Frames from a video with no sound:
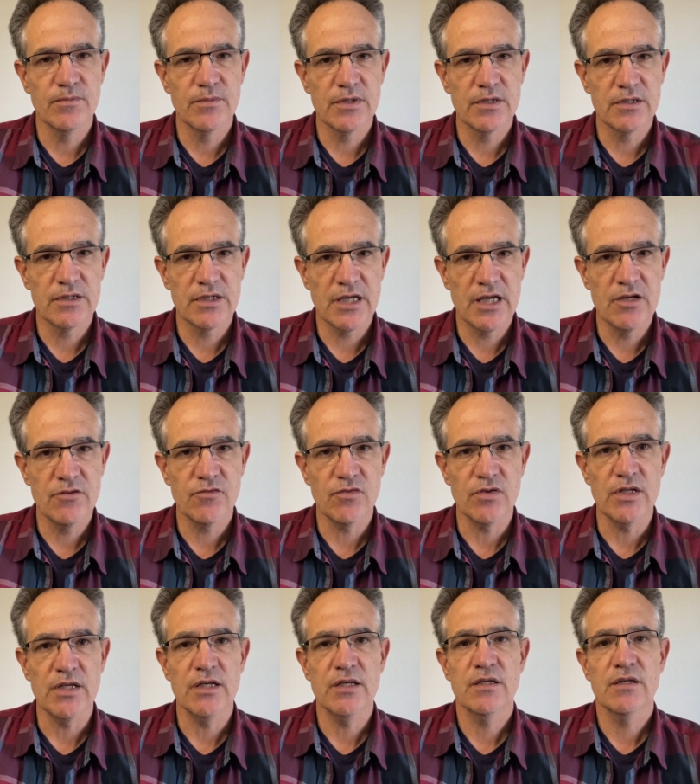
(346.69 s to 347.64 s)

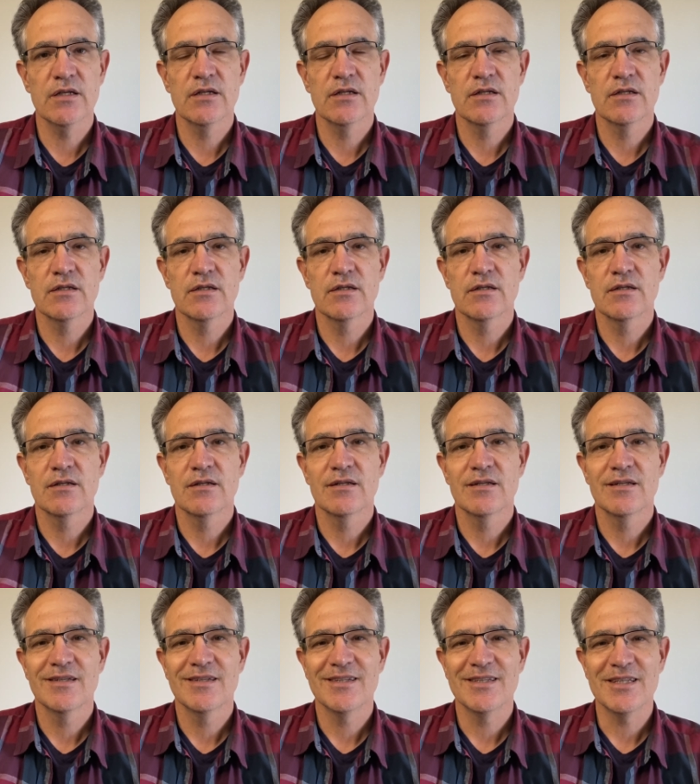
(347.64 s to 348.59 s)
carefully,
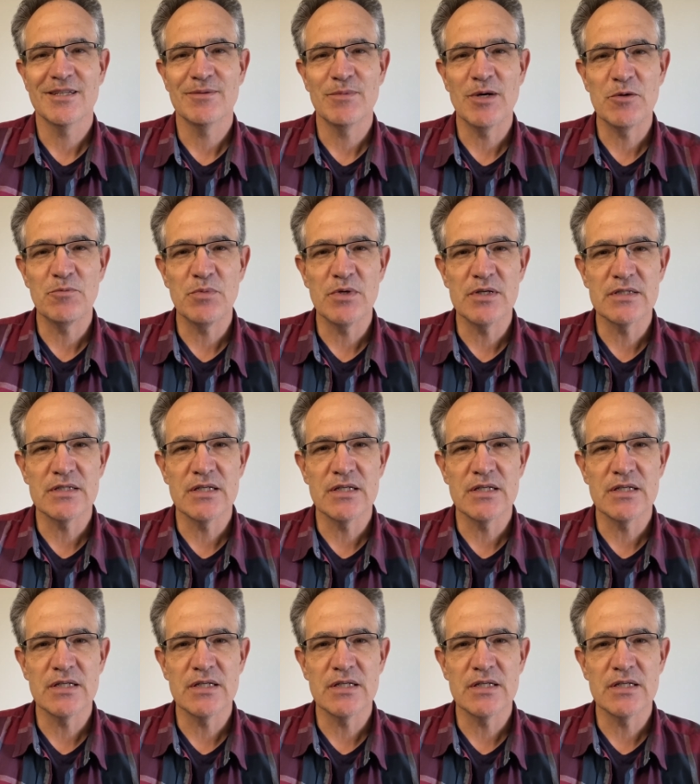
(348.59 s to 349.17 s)
there might be